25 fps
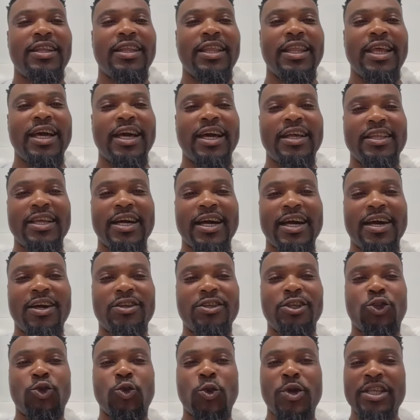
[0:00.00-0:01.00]
Then uh,
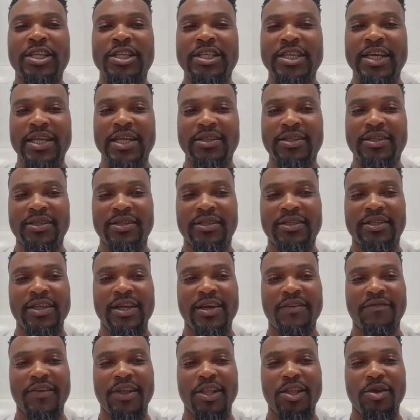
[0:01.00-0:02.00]
the 20th is
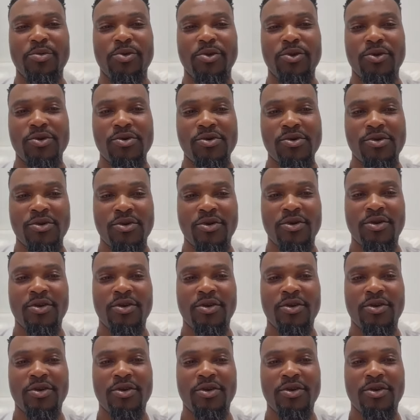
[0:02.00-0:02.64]
still available.